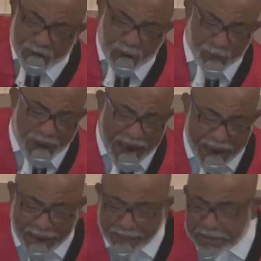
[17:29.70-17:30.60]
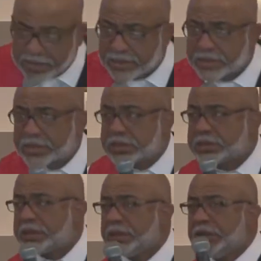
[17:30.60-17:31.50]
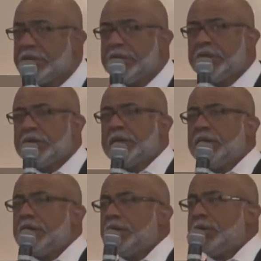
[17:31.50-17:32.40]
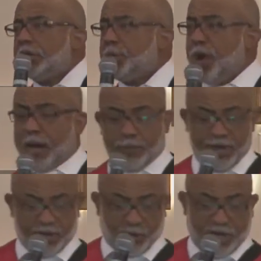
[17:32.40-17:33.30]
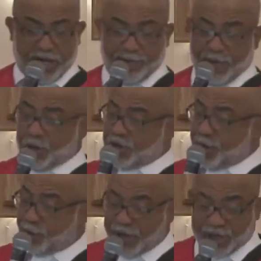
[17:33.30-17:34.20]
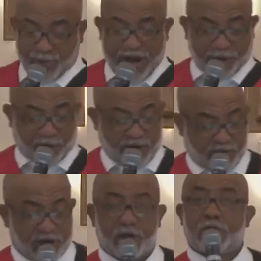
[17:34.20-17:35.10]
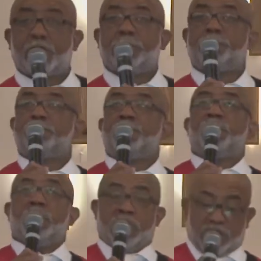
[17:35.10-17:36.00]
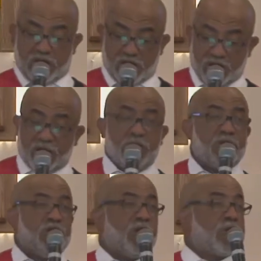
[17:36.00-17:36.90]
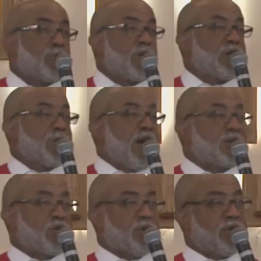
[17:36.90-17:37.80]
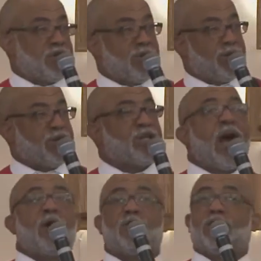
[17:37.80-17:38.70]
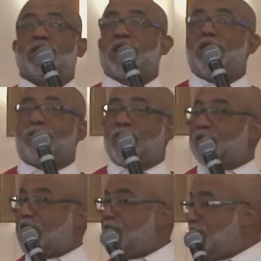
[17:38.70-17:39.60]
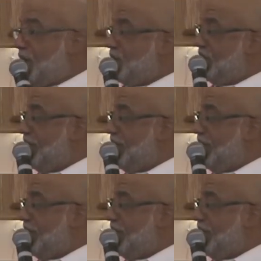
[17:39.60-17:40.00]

spots. The problem is we keep using pre-spot treatments. You know, you, you, you know the pre-spot treatments, you remember Shout when Shout first came out?